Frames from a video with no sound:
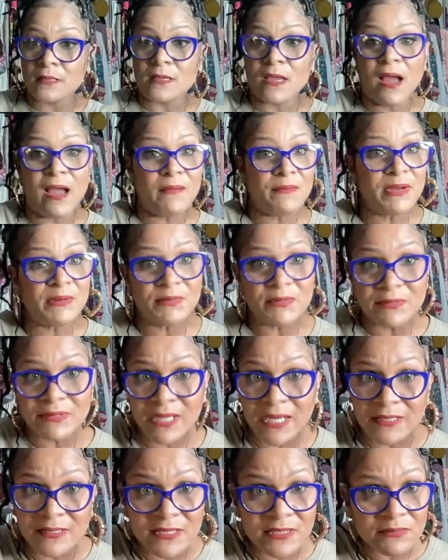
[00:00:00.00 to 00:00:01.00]
y'all remember when
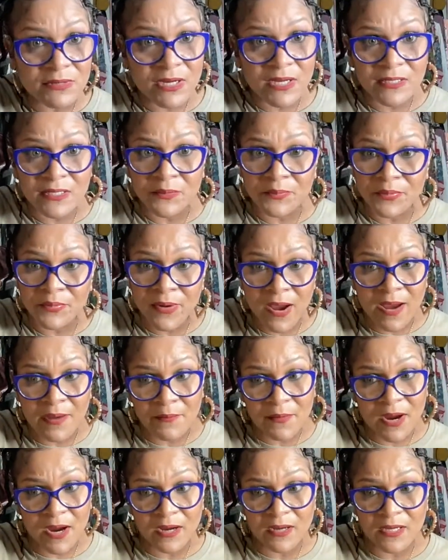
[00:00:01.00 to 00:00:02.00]
I used to work at the
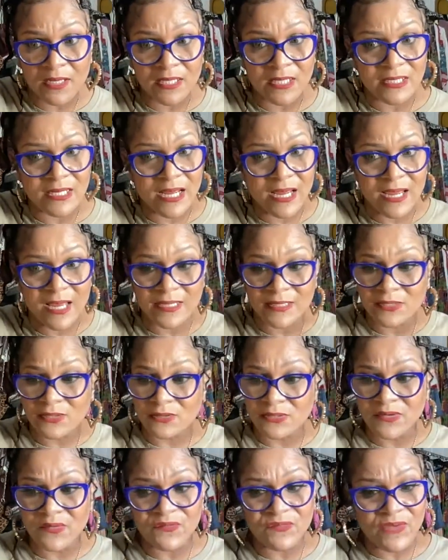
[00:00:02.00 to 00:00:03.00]
Primark, honey, and I had to
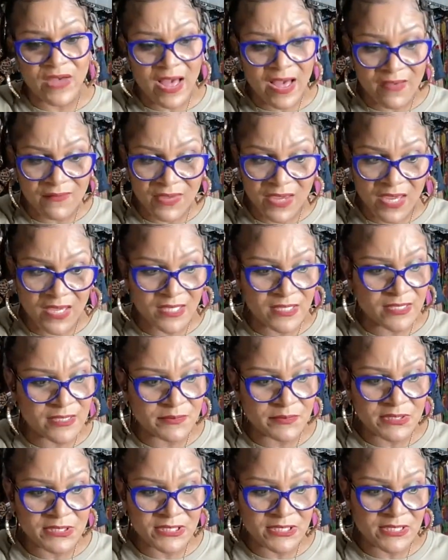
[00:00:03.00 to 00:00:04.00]
do them 5
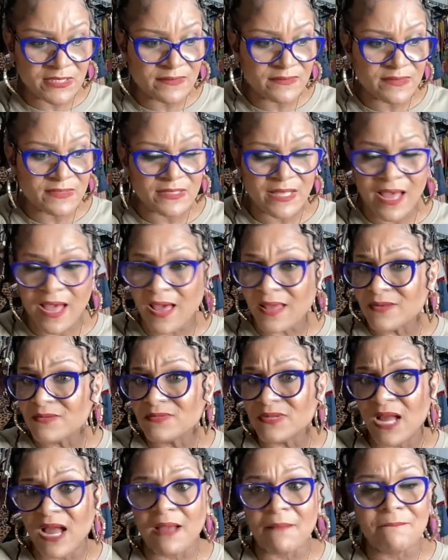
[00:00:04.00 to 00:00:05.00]
a.m. shifts. I do
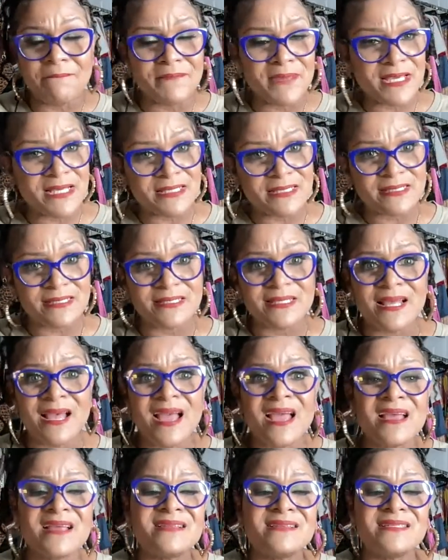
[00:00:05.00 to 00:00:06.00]
not miss
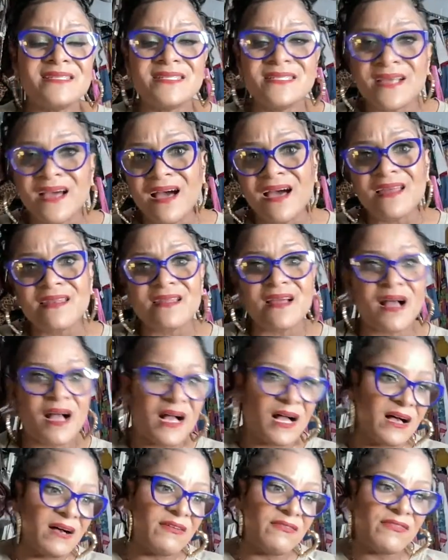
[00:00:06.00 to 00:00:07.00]
none
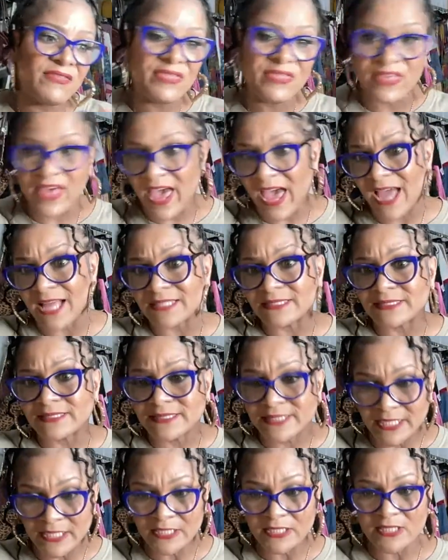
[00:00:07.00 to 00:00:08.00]
of that
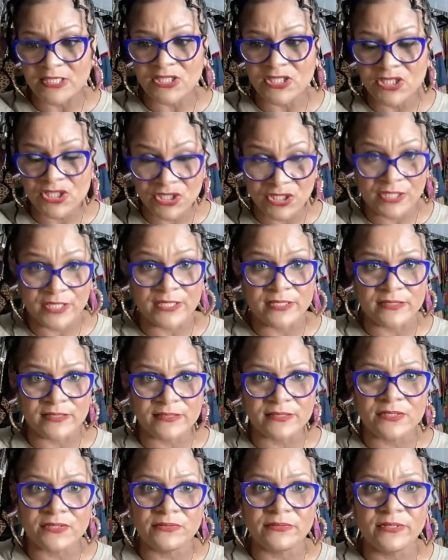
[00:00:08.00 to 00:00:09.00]
shit.
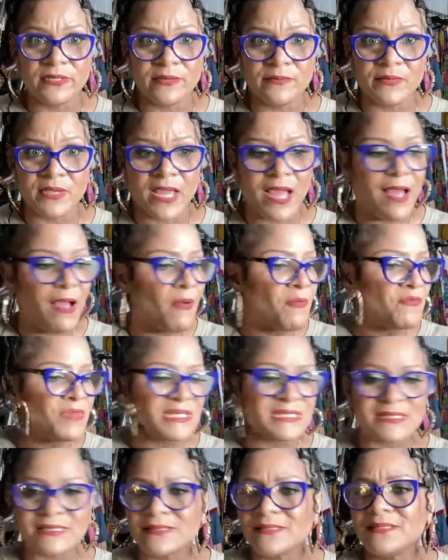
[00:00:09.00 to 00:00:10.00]
Do you hear me? I don't
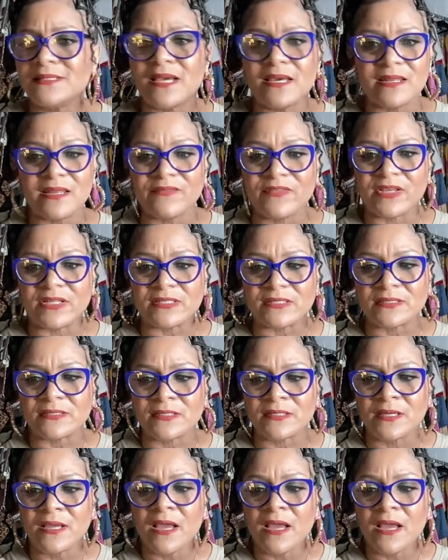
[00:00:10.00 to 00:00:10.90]
miss none of it.